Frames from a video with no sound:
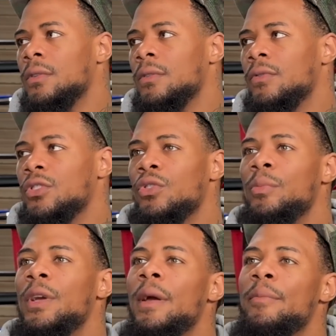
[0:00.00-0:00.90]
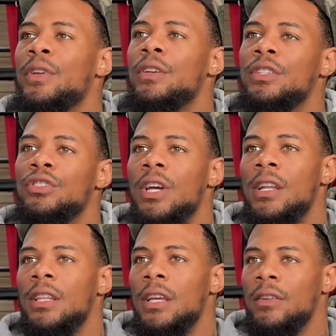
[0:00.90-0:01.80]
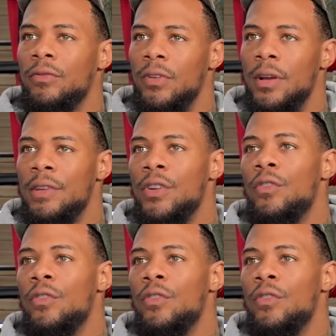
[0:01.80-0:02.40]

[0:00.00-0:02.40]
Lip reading: For sure. And because you got to think, even